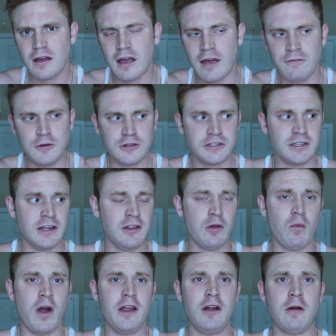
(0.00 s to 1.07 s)
Have you seen the
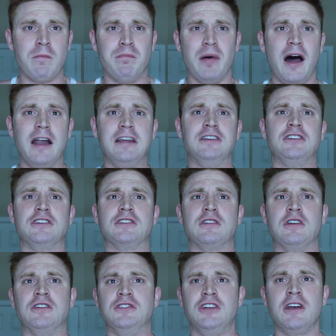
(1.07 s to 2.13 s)
way your body
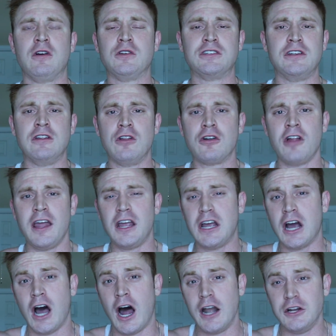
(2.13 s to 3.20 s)
just jiggles and you look like
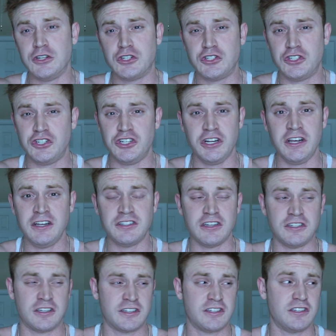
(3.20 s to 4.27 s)
cottage cheese
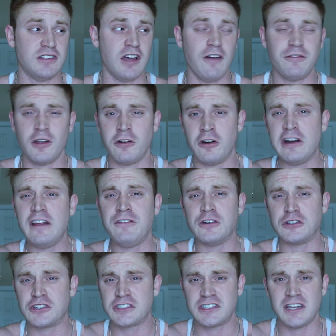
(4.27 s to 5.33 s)
is stuffed underneath your
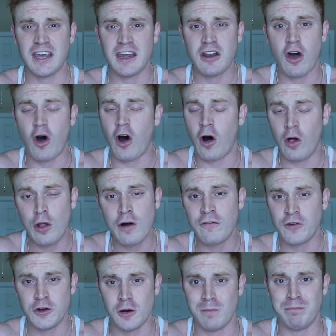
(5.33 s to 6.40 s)
skin all
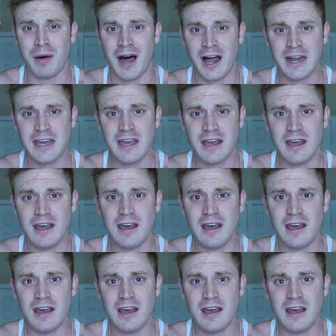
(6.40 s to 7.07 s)
over your body?